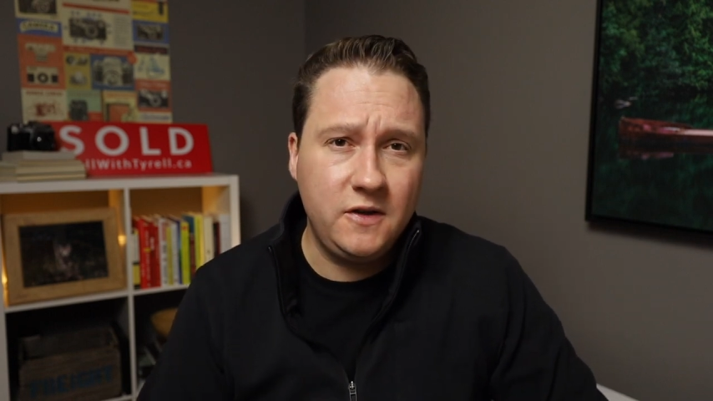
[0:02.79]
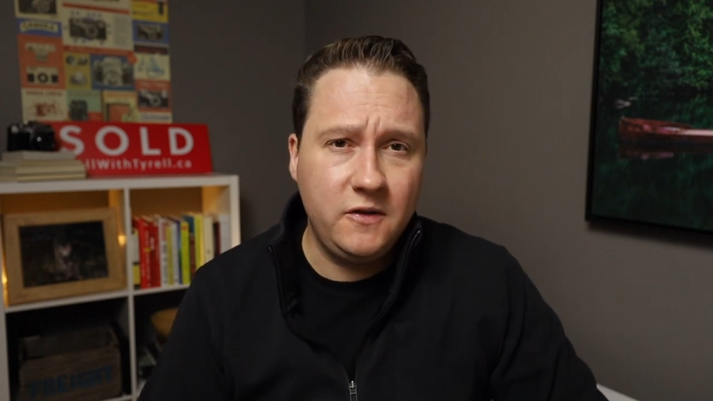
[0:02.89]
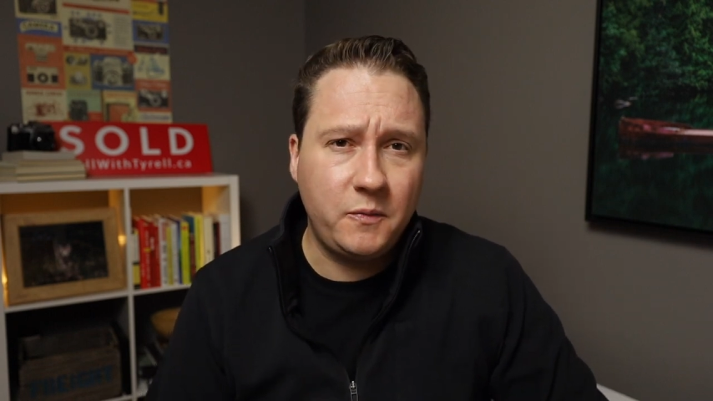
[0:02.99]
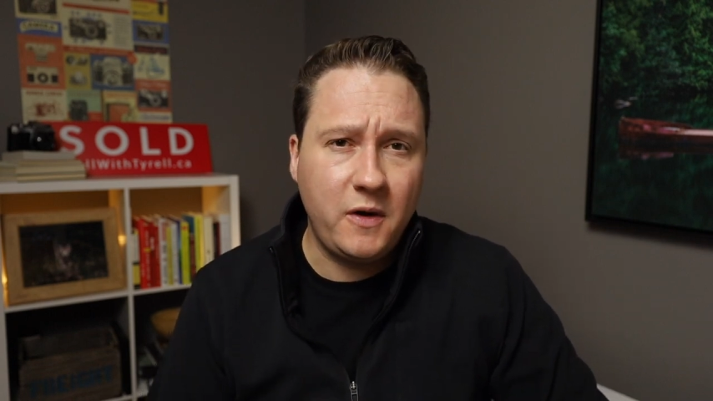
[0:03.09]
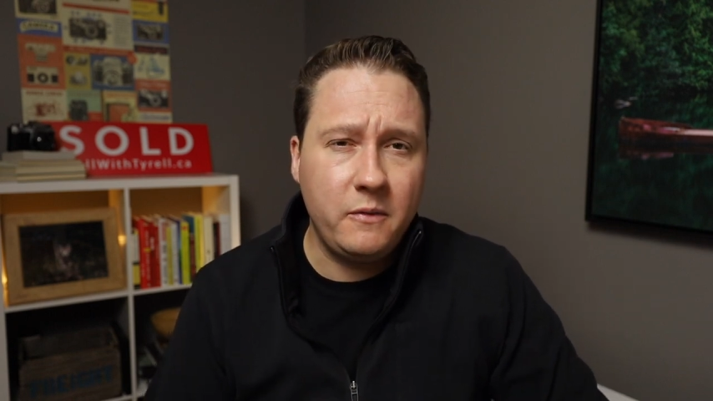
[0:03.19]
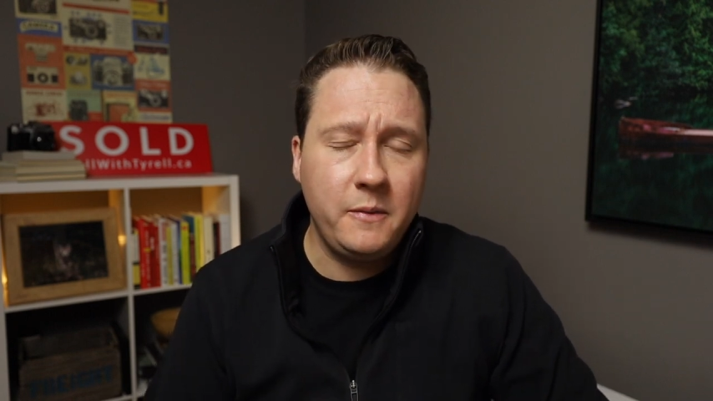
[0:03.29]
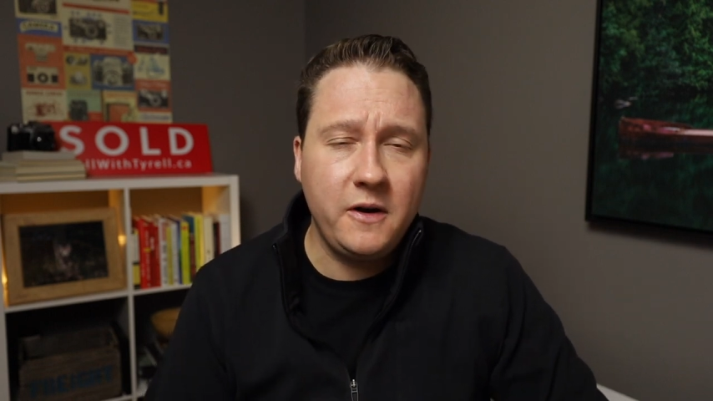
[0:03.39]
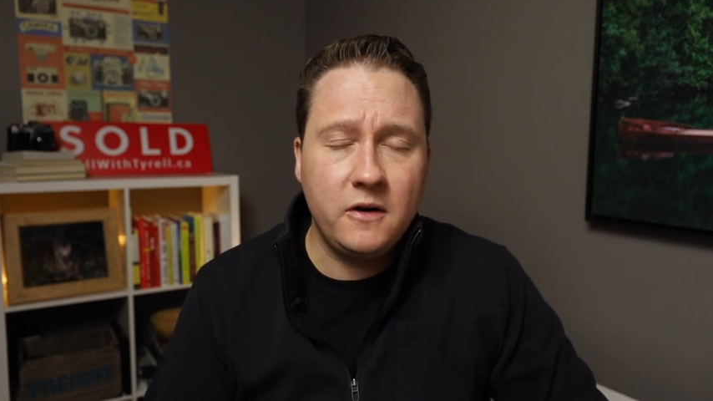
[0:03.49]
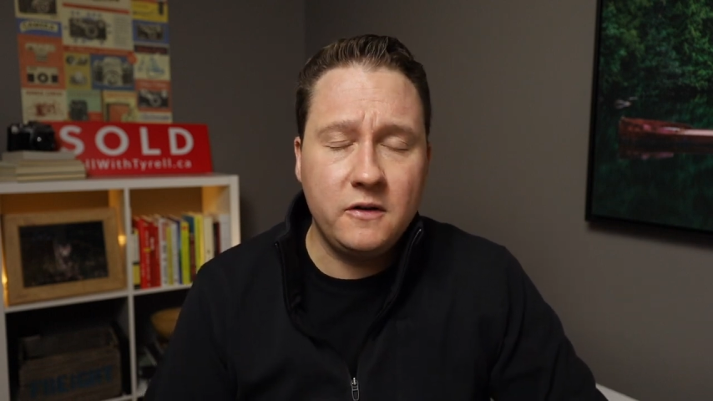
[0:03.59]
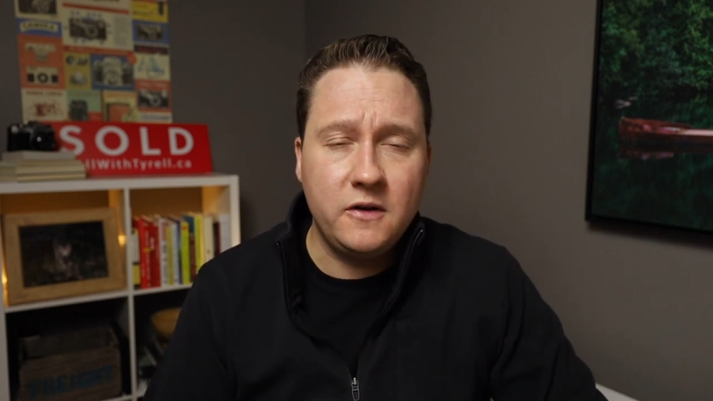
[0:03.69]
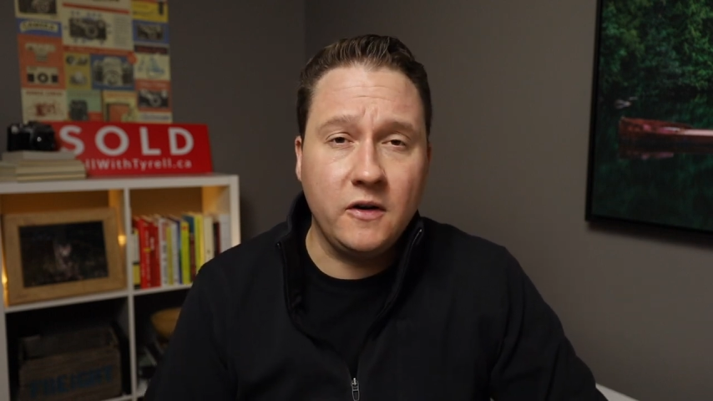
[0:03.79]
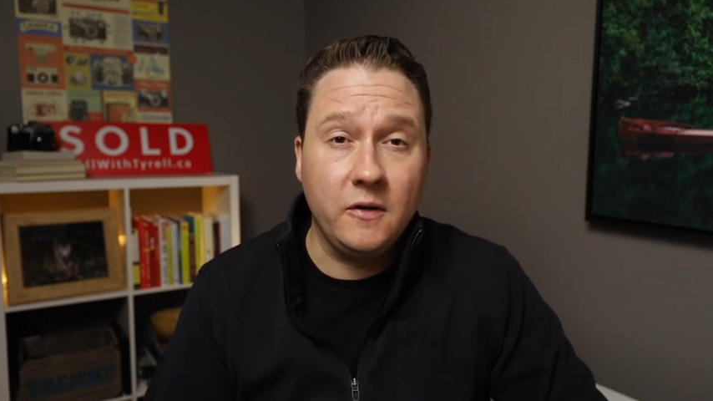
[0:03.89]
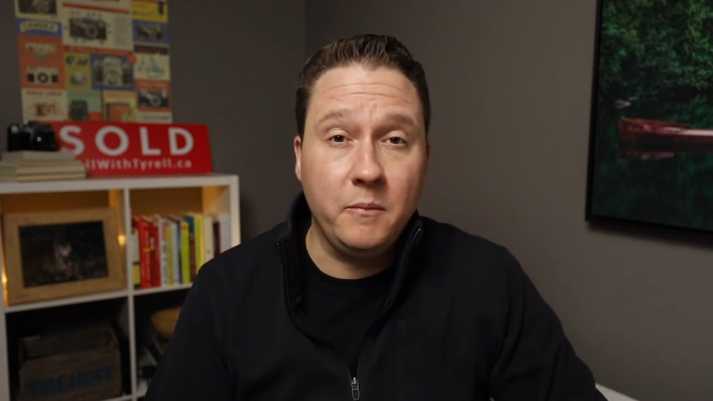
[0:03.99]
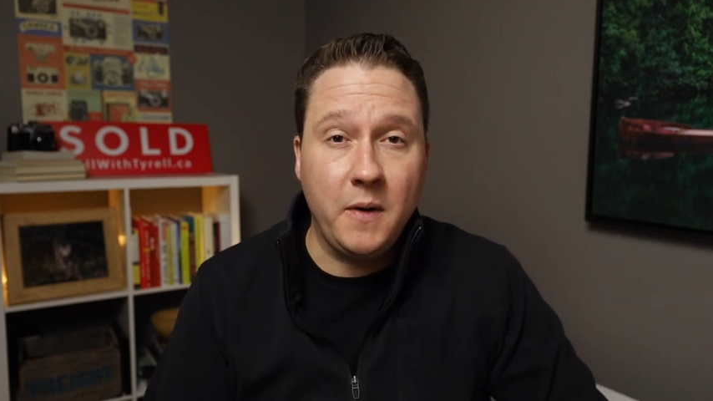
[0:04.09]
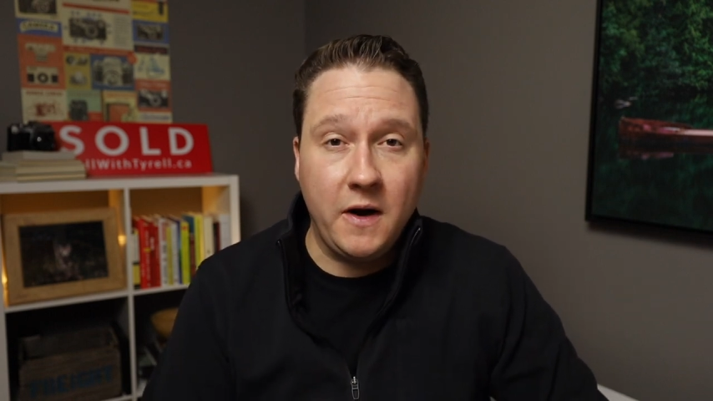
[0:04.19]
you've probably heard the
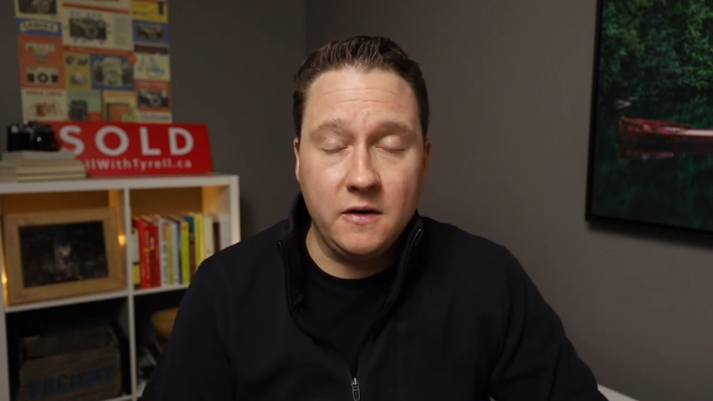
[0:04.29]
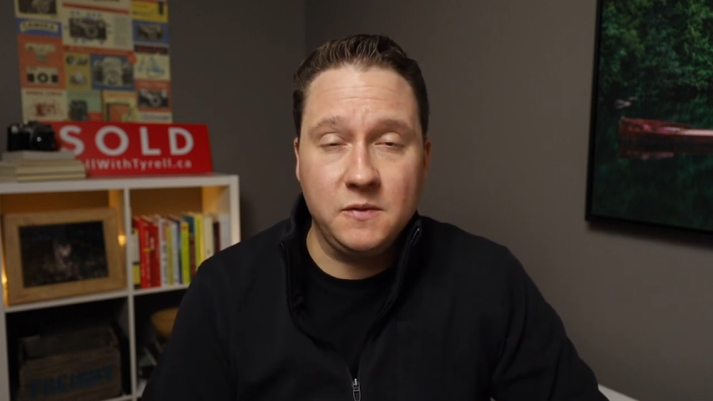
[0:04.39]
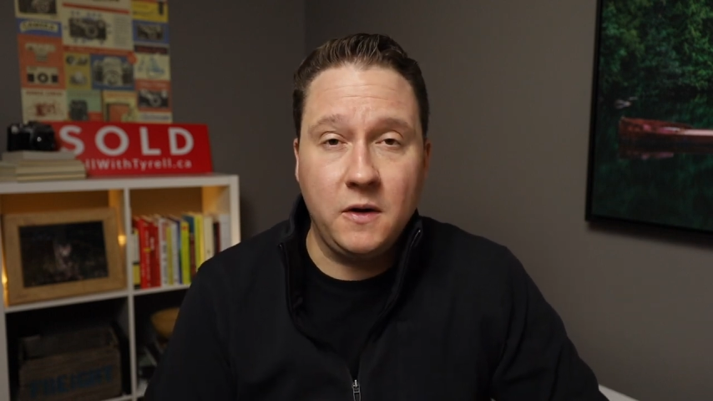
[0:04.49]
term buyer's